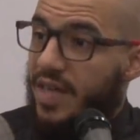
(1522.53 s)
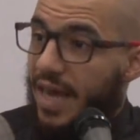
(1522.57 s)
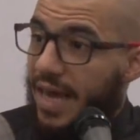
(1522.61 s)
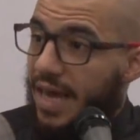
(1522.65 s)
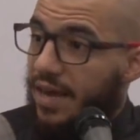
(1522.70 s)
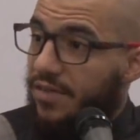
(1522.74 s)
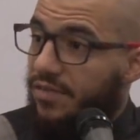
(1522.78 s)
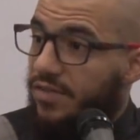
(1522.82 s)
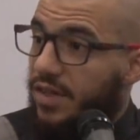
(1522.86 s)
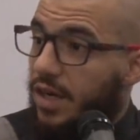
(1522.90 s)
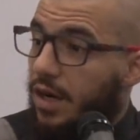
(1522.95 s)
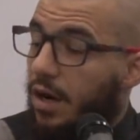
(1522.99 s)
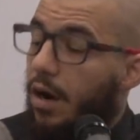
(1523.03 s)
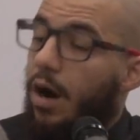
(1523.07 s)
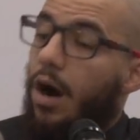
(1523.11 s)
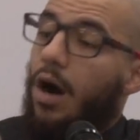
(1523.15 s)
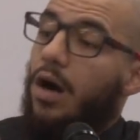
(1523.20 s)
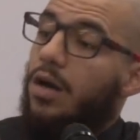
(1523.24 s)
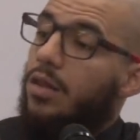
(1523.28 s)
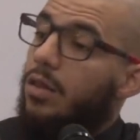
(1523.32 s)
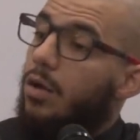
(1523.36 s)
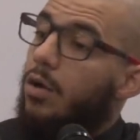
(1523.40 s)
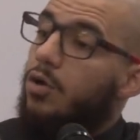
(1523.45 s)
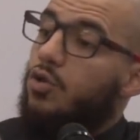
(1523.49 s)
saved
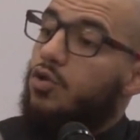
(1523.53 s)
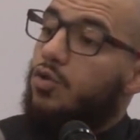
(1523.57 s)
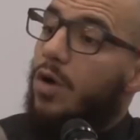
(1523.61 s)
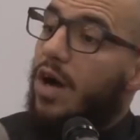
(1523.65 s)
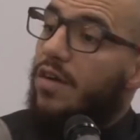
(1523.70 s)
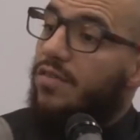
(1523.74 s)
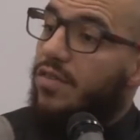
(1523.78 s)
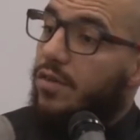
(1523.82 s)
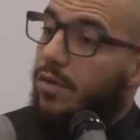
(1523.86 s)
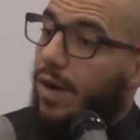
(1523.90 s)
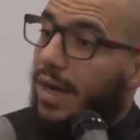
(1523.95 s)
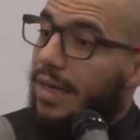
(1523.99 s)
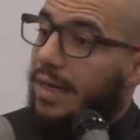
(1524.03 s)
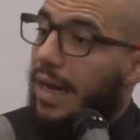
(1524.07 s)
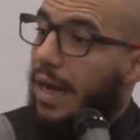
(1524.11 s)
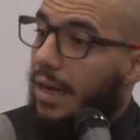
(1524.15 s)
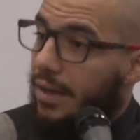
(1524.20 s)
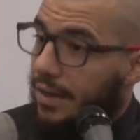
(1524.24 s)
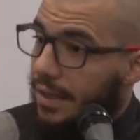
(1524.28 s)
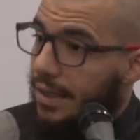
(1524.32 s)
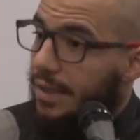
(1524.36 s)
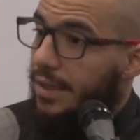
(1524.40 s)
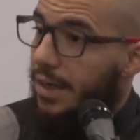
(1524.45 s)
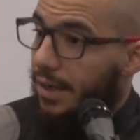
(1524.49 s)
are those who have the right
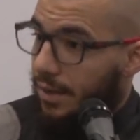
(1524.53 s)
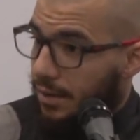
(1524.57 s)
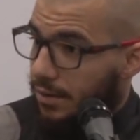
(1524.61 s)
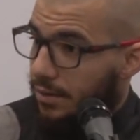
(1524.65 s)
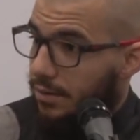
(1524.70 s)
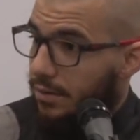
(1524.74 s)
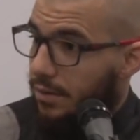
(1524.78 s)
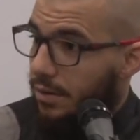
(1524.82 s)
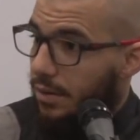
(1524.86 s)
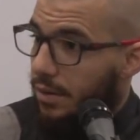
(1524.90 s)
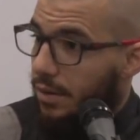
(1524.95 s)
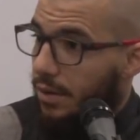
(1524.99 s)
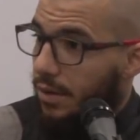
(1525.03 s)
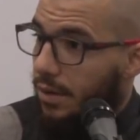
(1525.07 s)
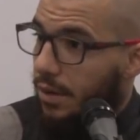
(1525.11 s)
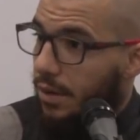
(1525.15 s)
aqidah